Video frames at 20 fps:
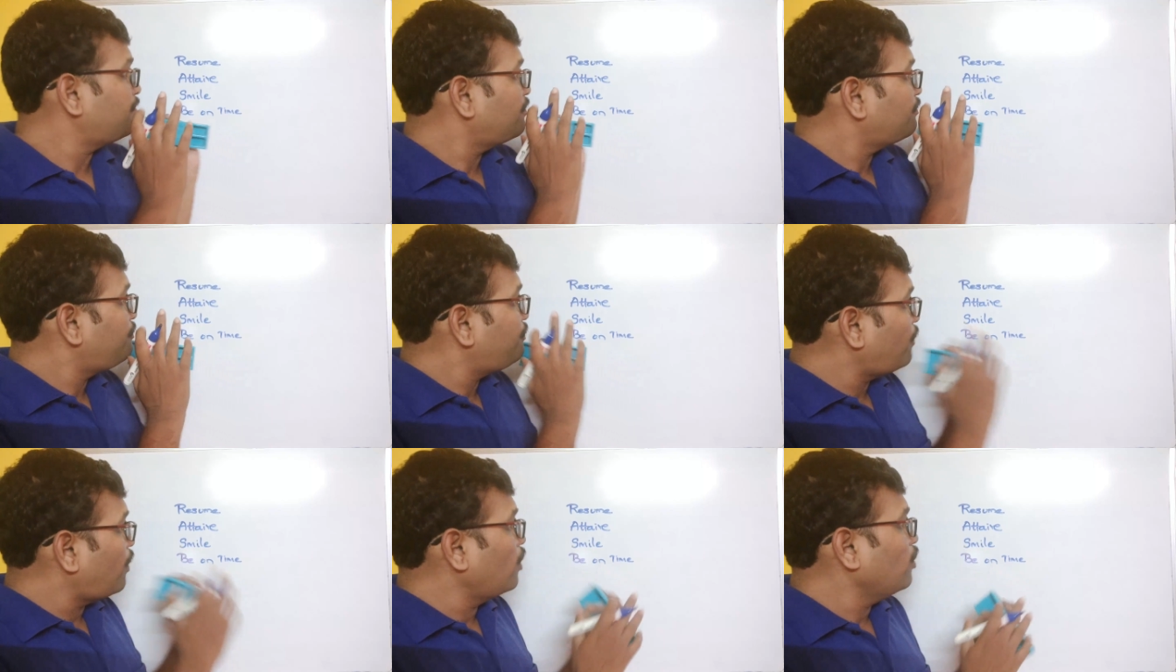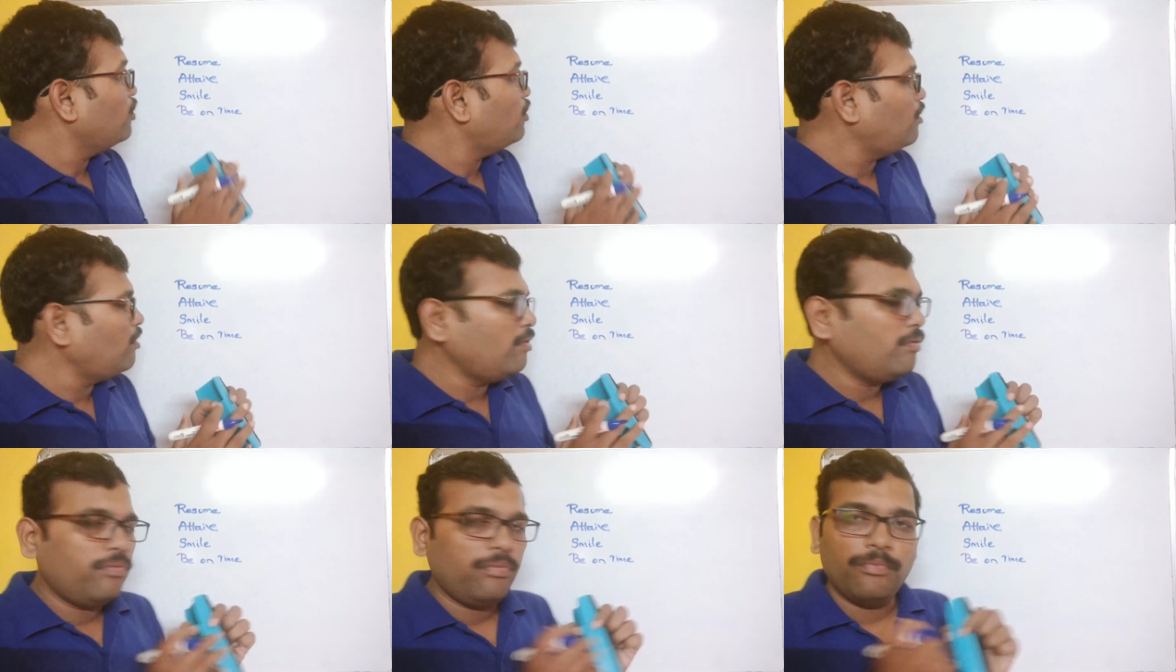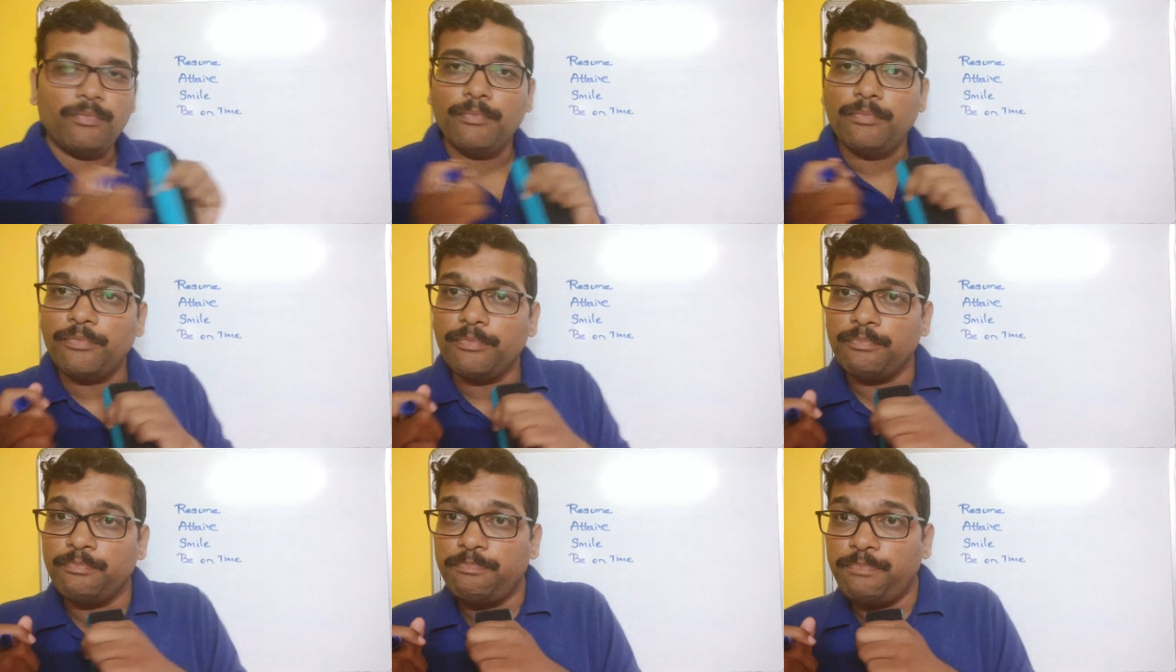follow
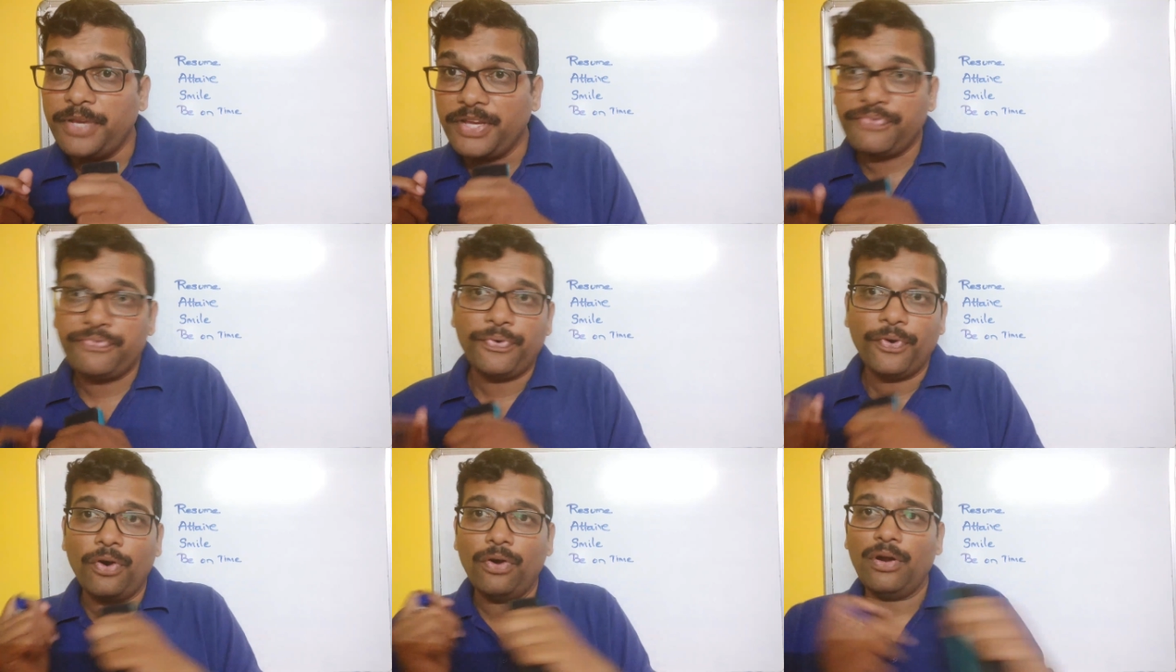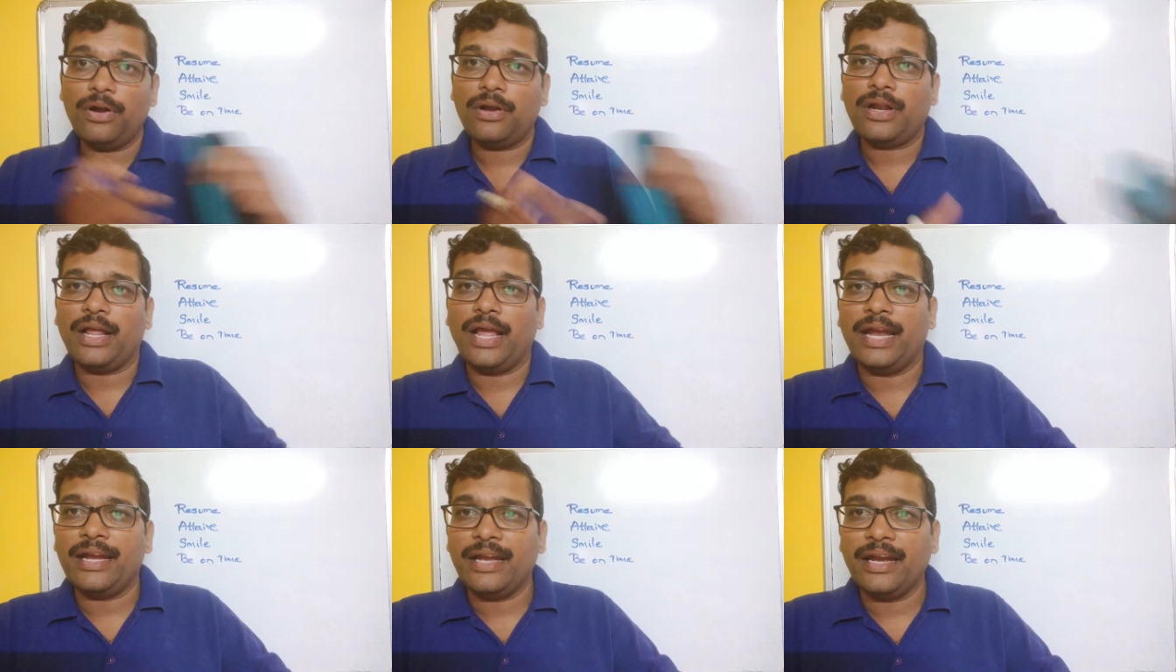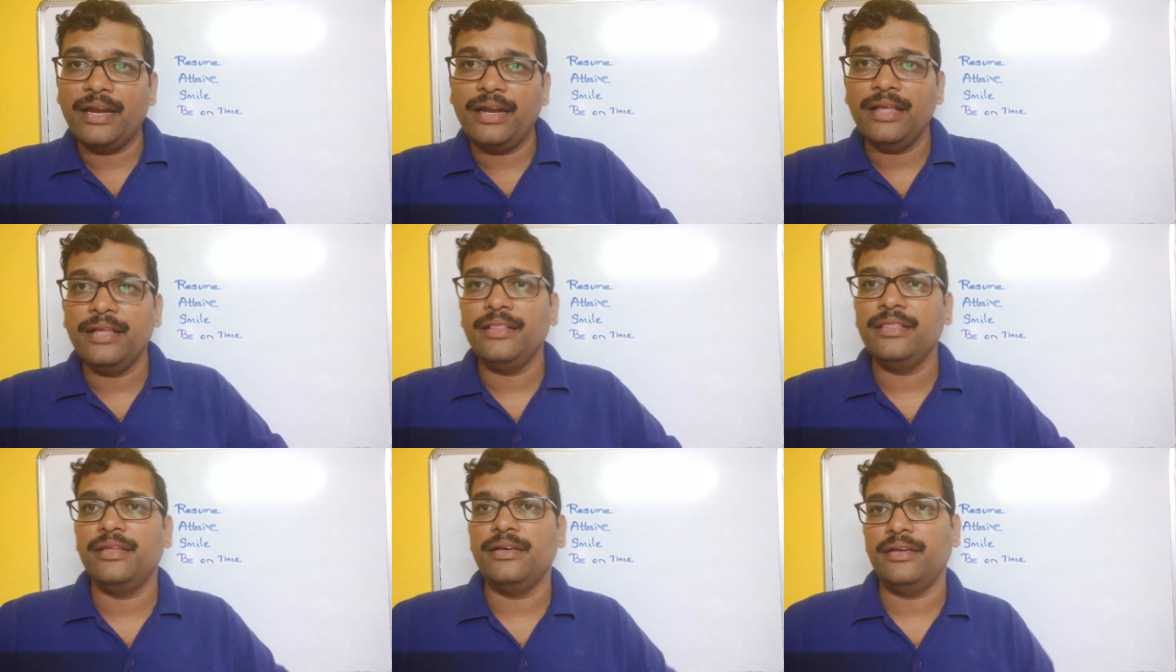before
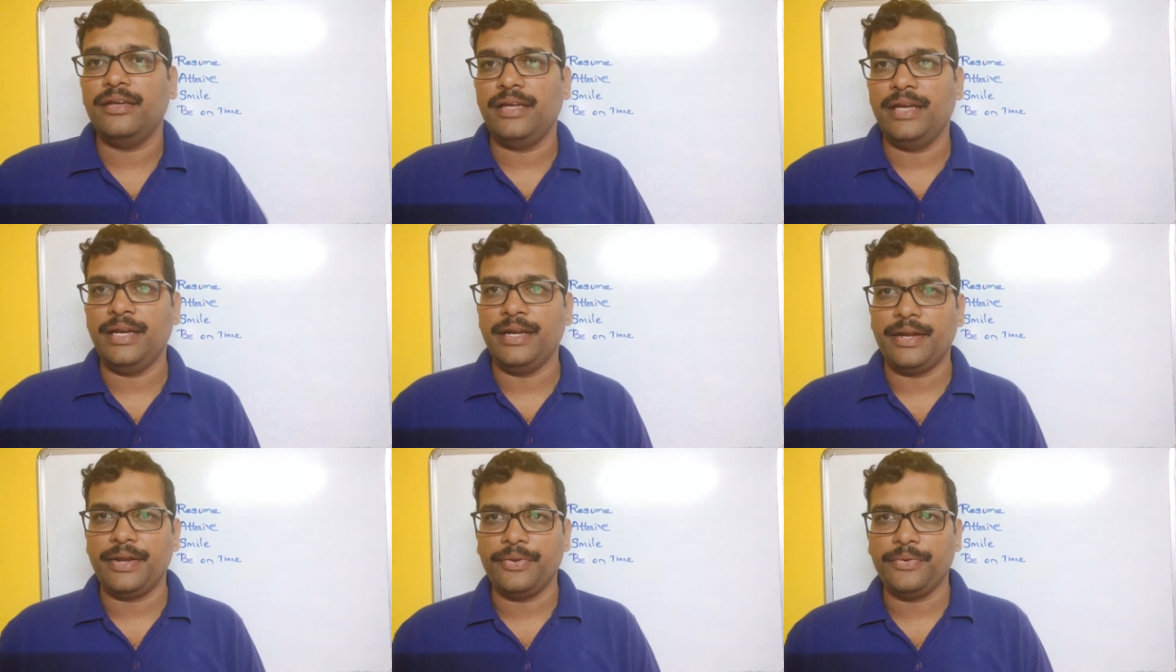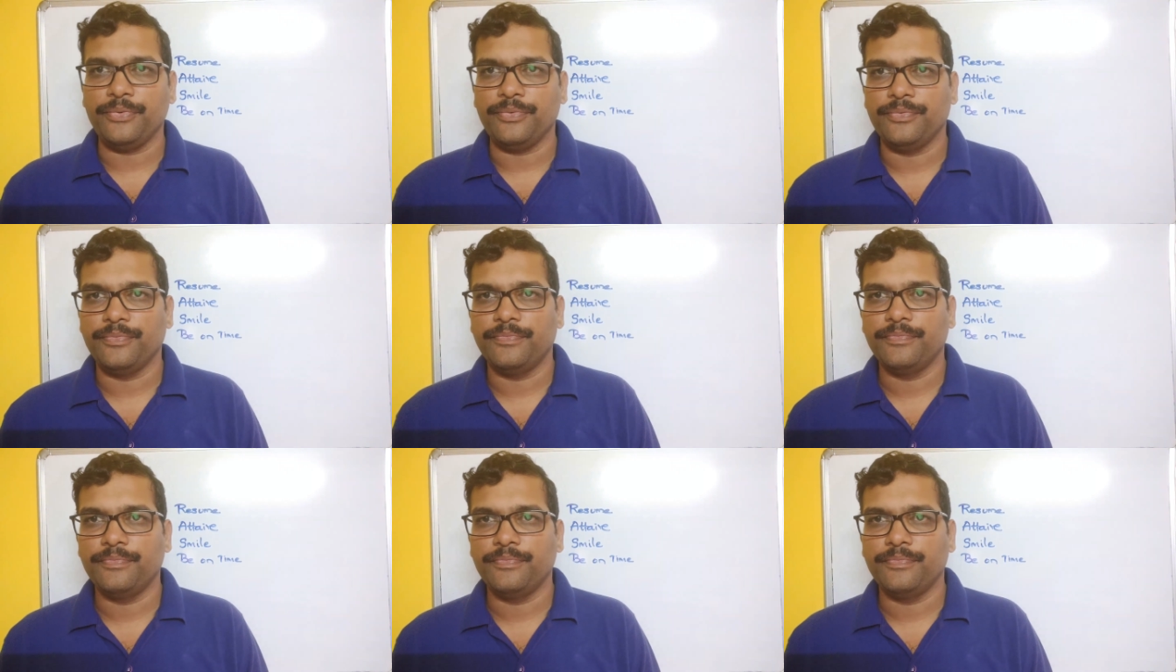attending the interview.